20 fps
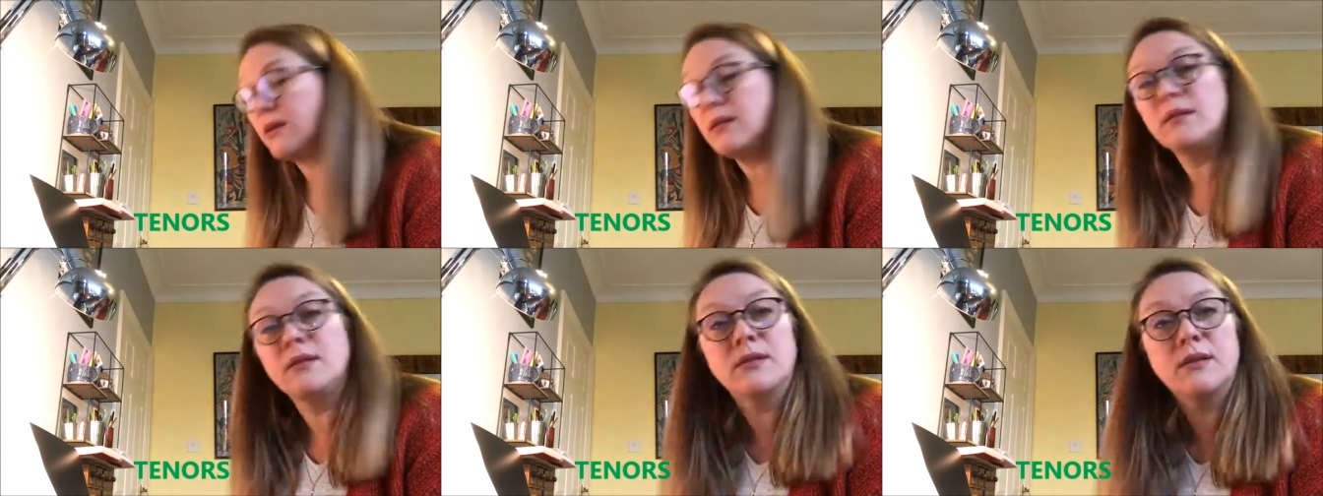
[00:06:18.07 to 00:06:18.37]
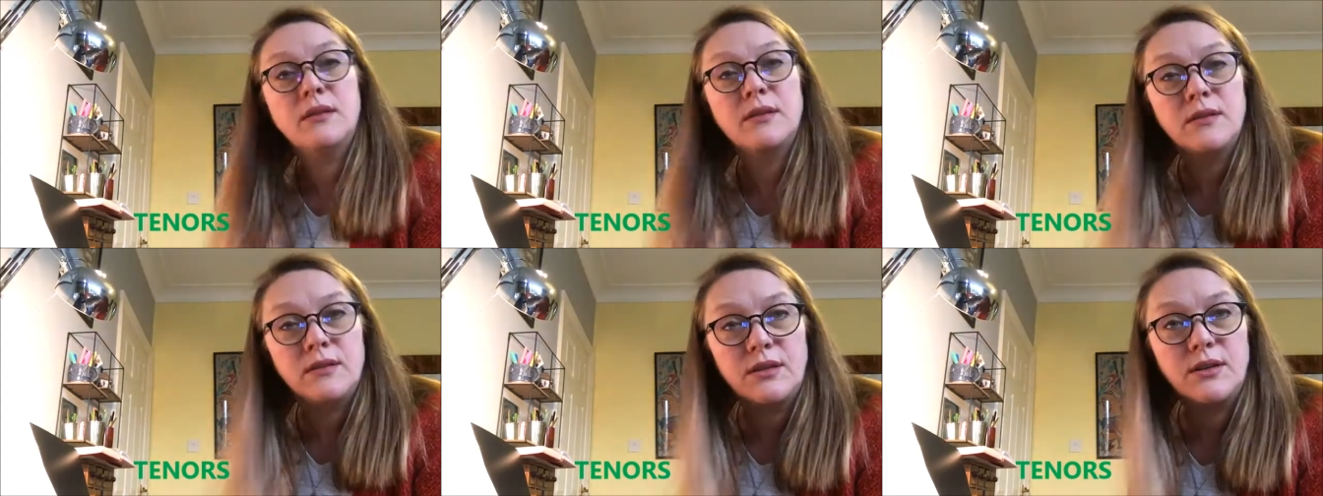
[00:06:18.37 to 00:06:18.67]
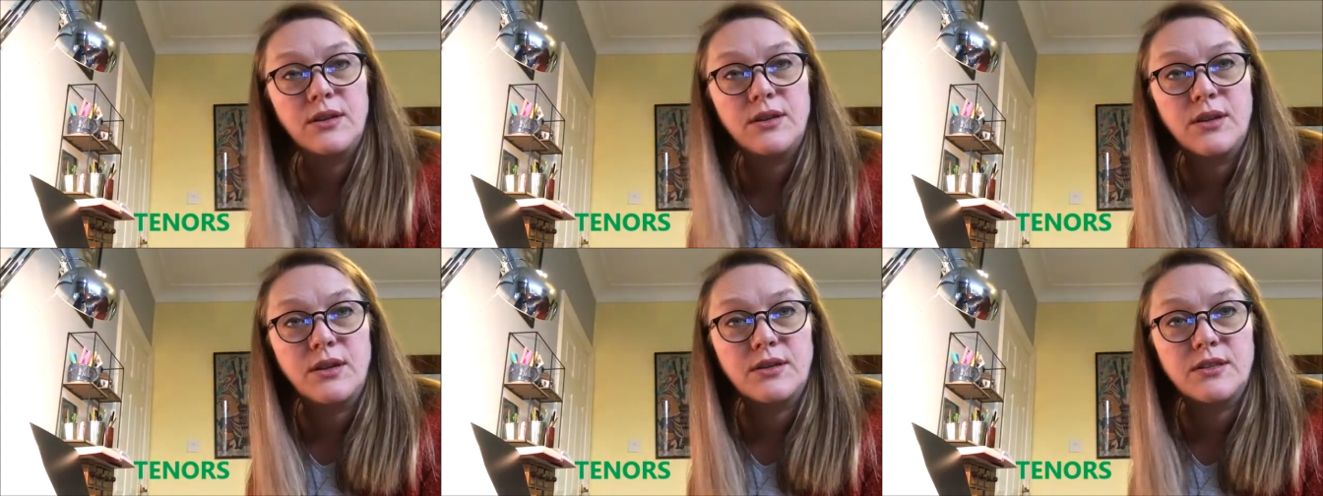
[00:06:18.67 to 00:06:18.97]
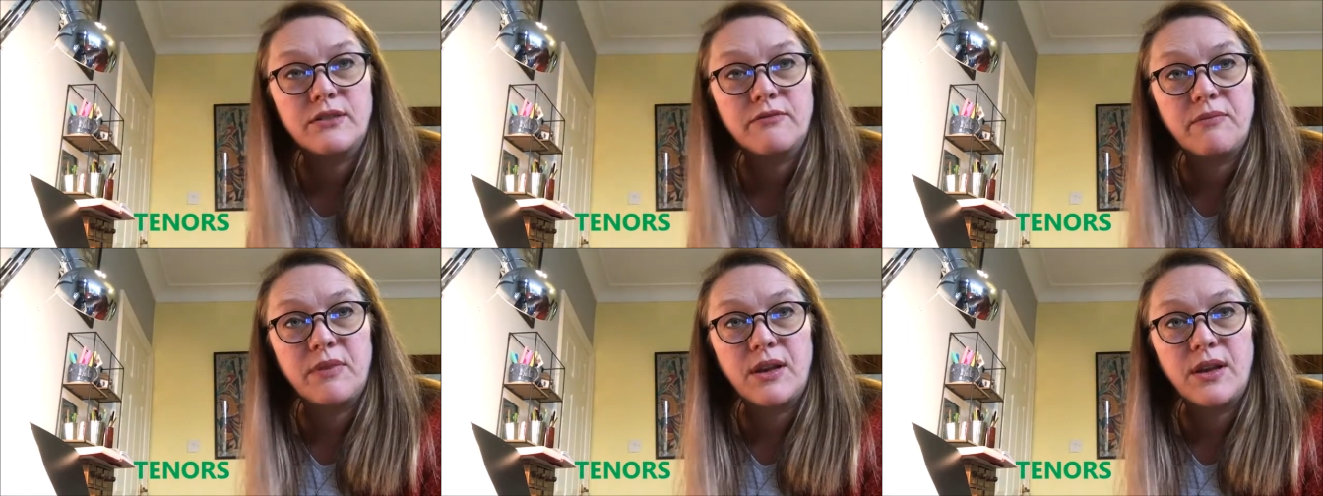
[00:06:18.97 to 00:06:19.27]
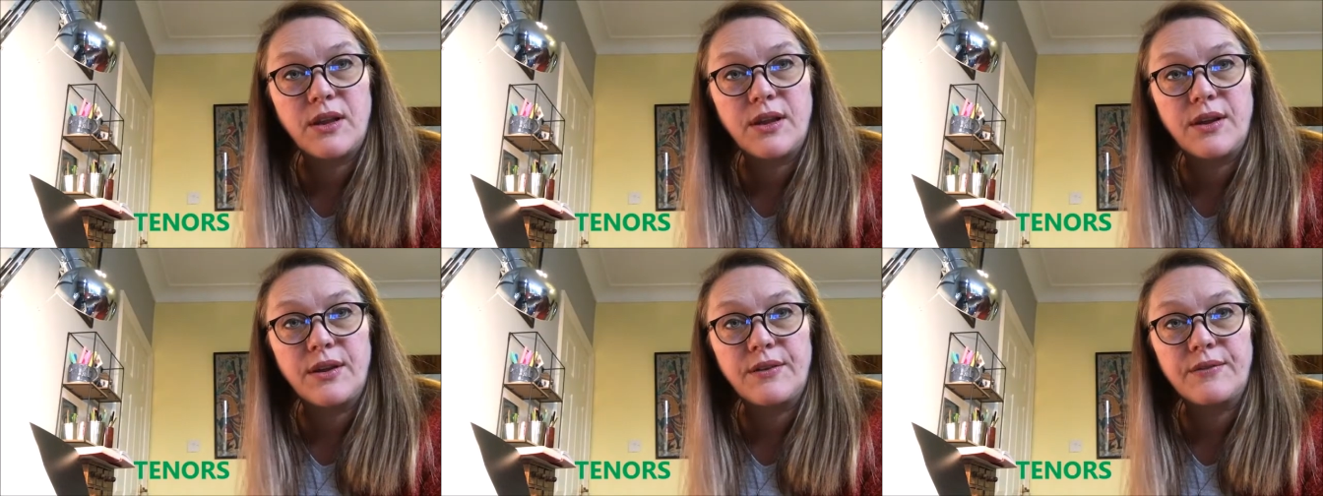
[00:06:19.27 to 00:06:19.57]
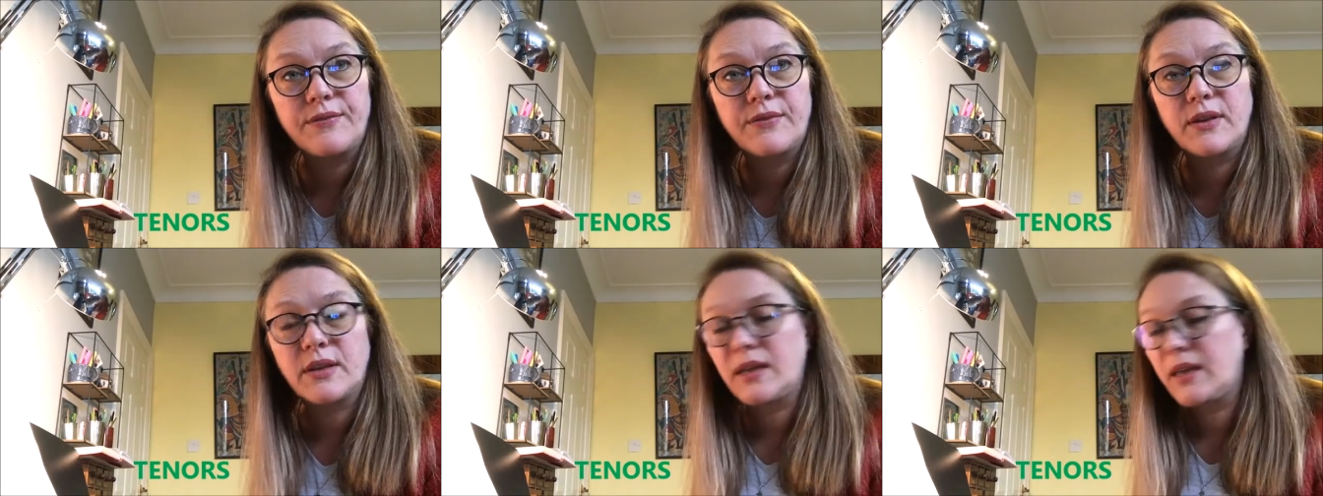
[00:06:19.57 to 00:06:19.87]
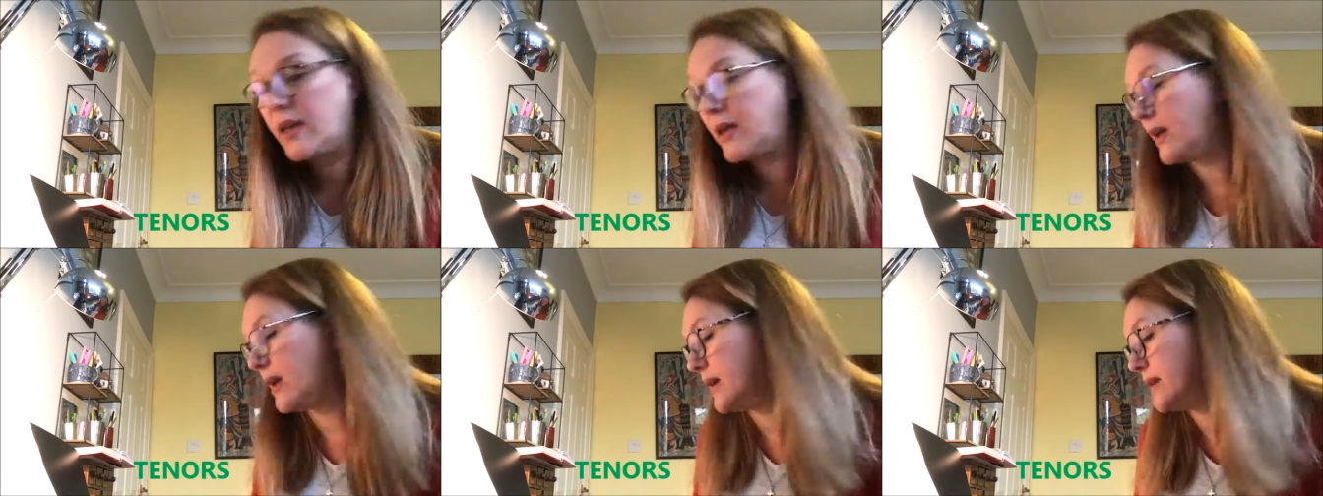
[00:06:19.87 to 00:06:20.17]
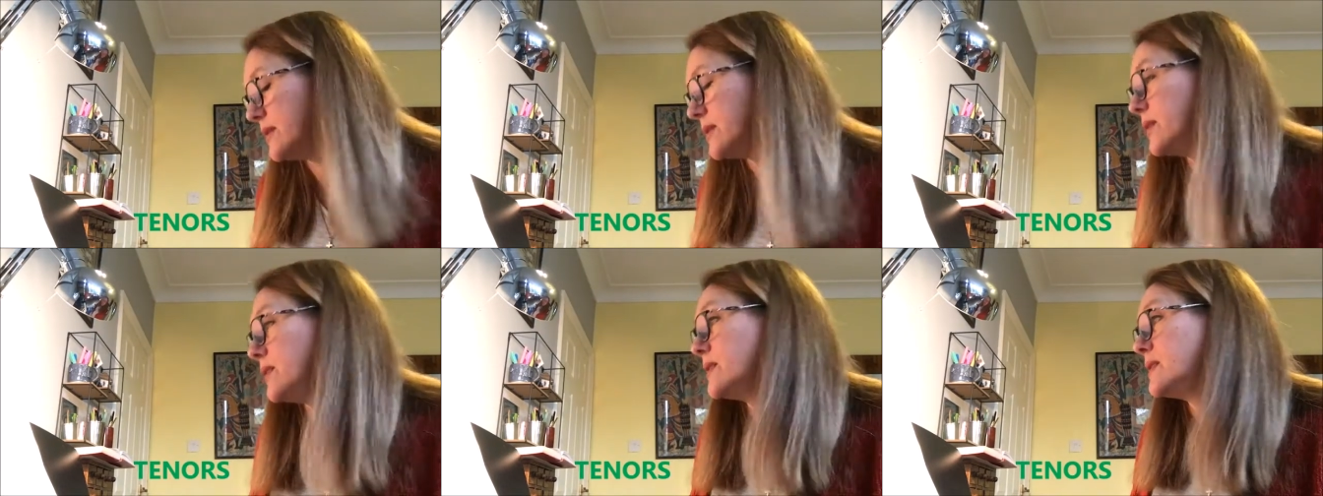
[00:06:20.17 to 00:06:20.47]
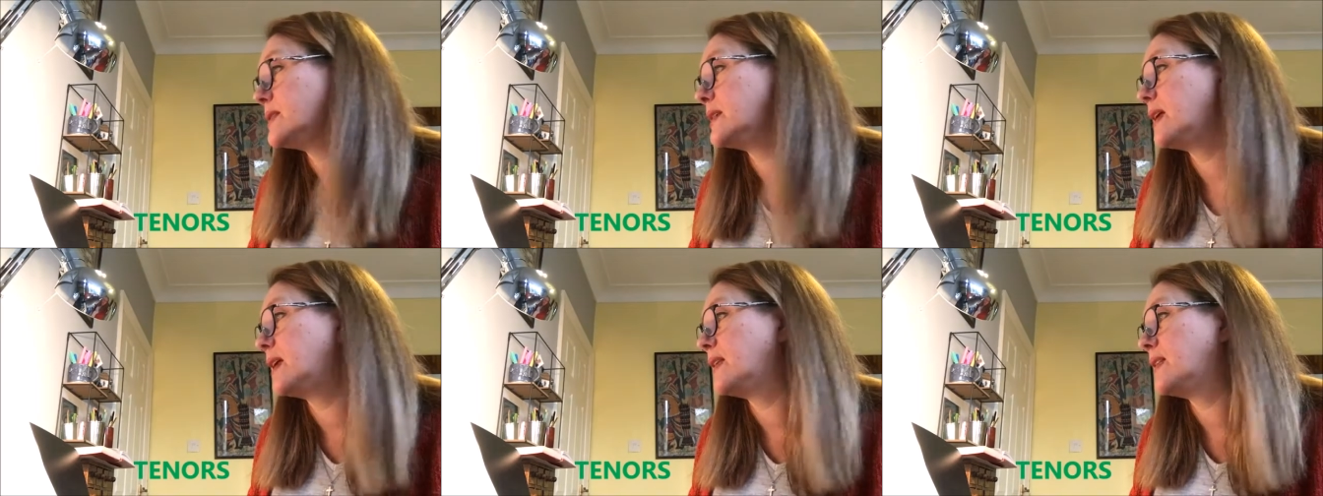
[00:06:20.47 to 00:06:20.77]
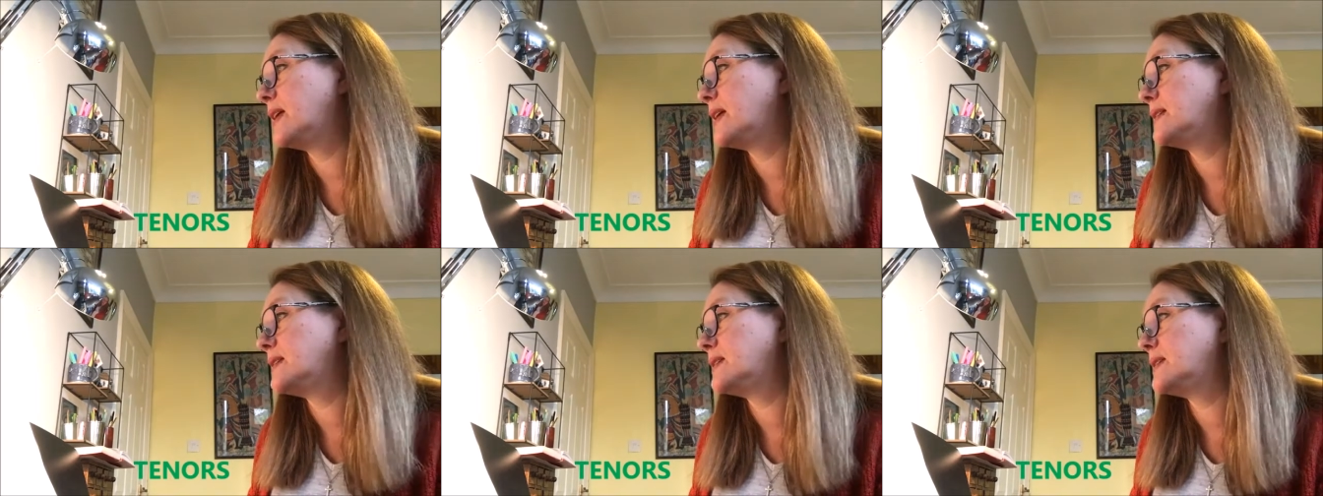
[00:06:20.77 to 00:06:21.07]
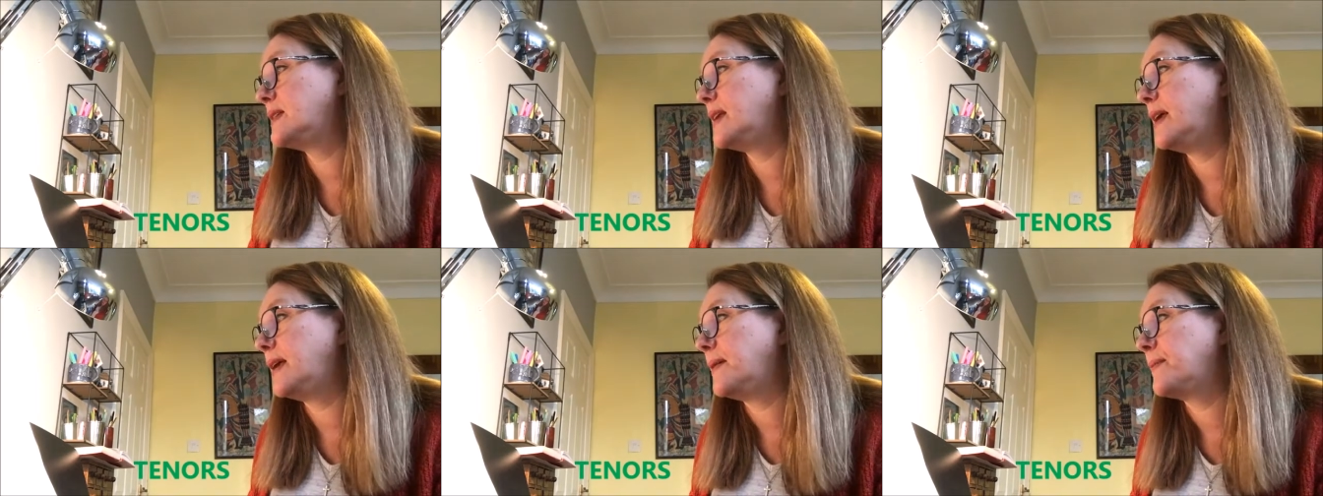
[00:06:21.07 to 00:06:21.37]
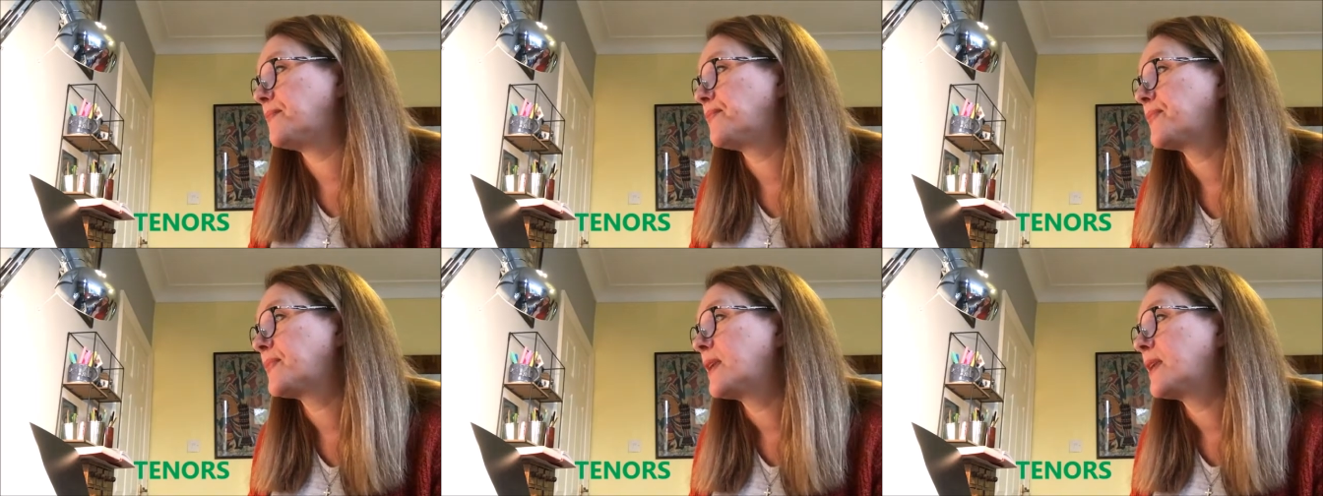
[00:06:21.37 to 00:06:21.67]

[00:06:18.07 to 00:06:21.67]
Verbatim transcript: You're an octave below, okay? So you're singing that same.